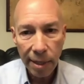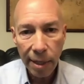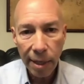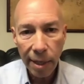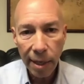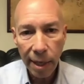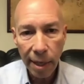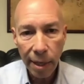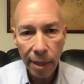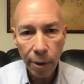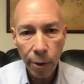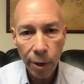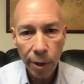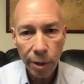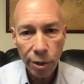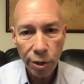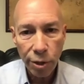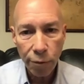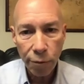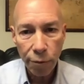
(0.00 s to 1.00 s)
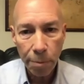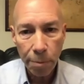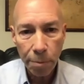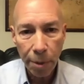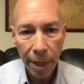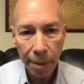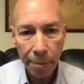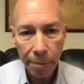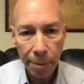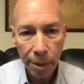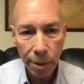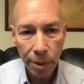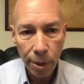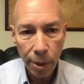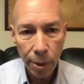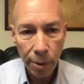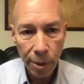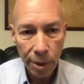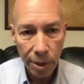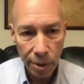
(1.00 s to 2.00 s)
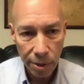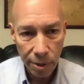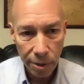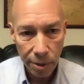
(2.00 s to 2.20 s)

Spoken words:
a hardship repayment notice.